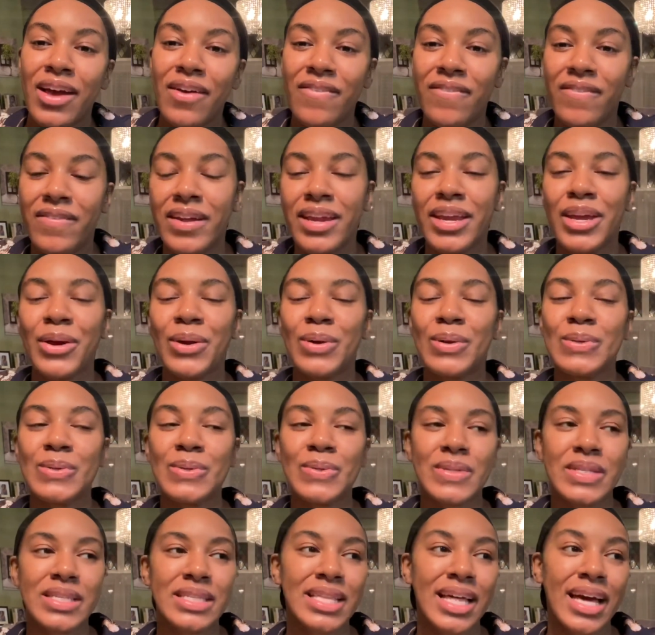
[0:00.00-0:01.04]

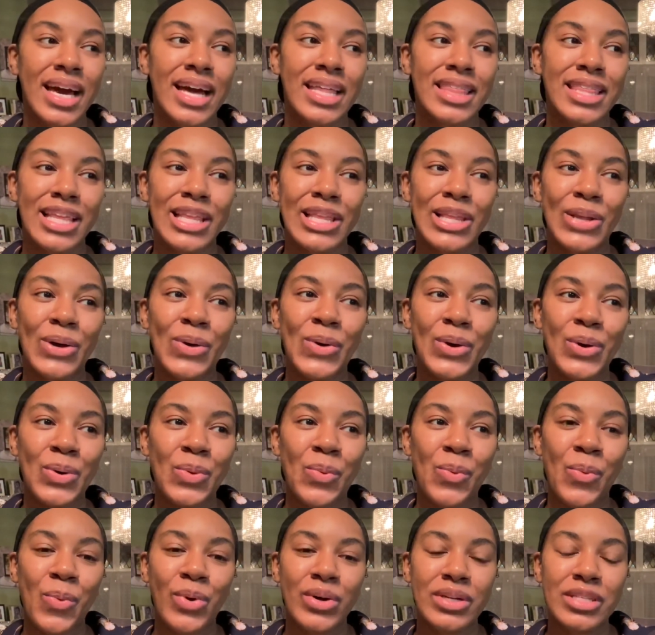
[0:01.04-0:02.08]
videos that the Lord
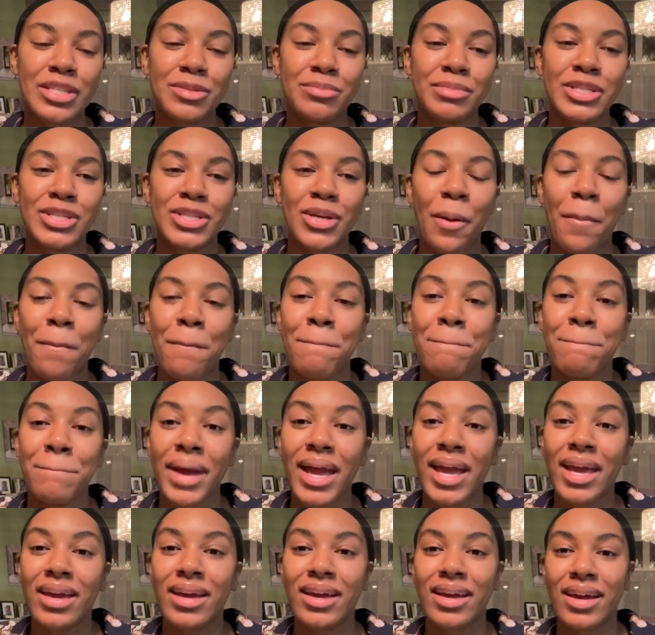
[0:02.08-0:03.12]
wants me to
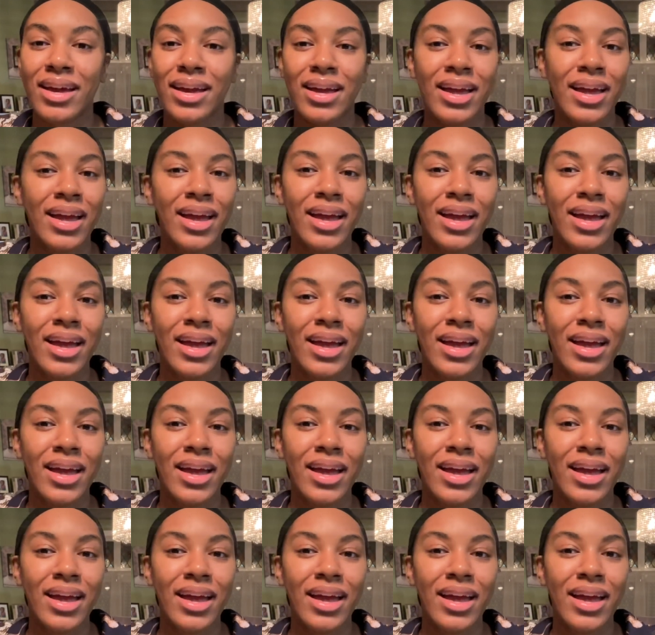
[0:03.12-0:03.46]
make.